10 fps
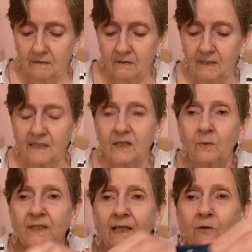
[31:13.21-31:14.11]
So this is
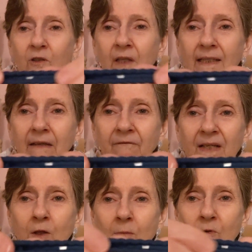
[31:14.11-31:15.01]
what they look like. They
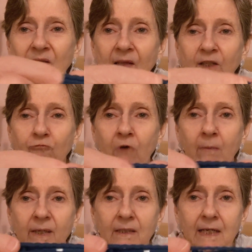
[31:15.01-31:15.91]
feel almost like
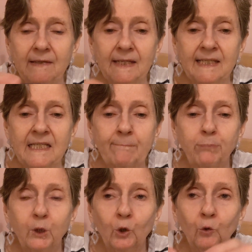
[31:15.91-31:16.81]
rubber. This is
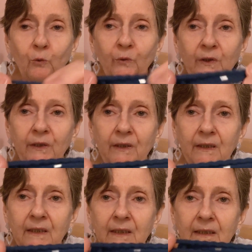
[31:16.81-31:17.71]
blue.
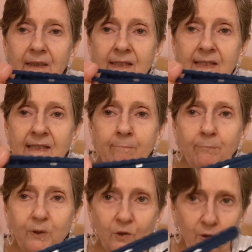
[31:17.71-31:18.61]
This is in
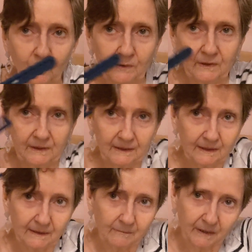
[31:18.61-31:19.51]
blue.
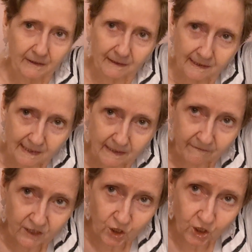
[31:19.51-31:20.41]
But let's give
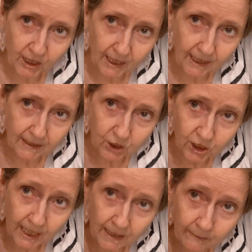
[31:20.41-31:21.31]
it a shot,
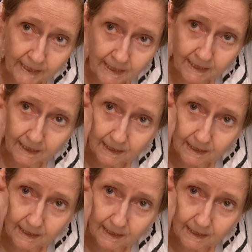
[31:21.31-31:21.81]
shall we?